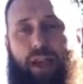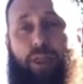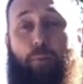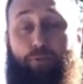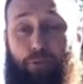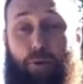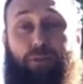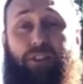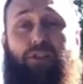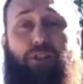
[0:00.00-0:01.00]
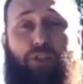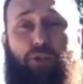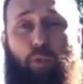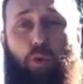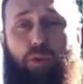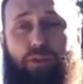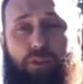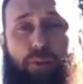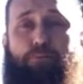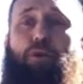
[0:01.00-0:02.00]
And the privilege is worth
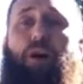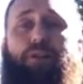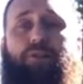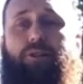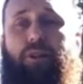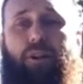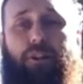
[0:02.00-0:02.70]
the price.